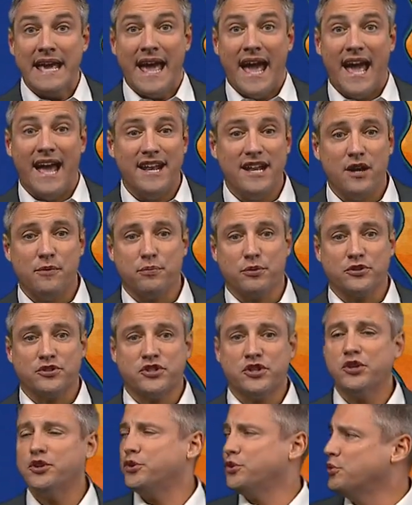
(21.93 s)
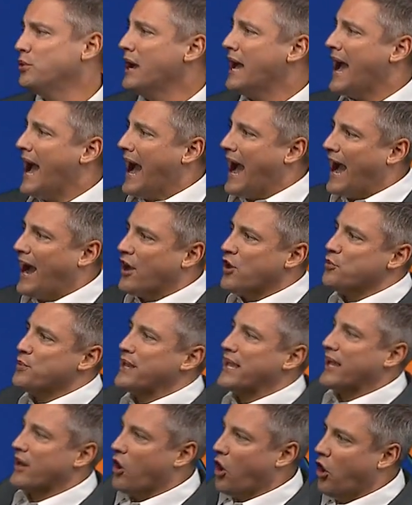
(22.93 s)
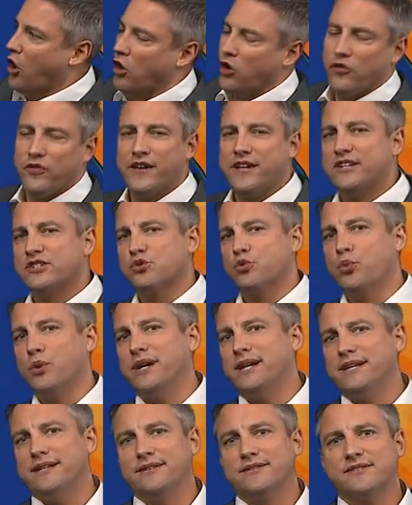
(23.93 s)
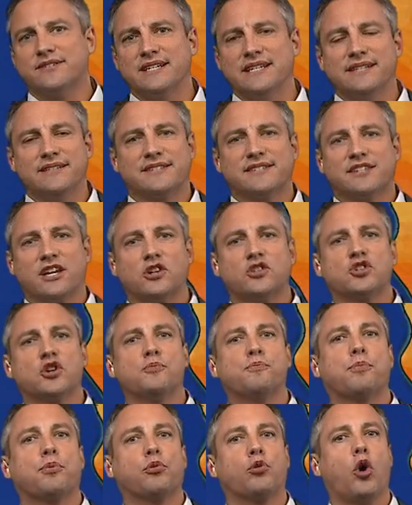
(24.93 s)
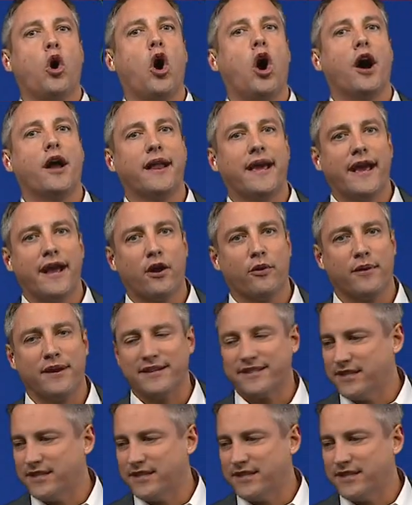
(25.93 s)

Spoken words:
And number two, how do we get all these winds in such a broad area?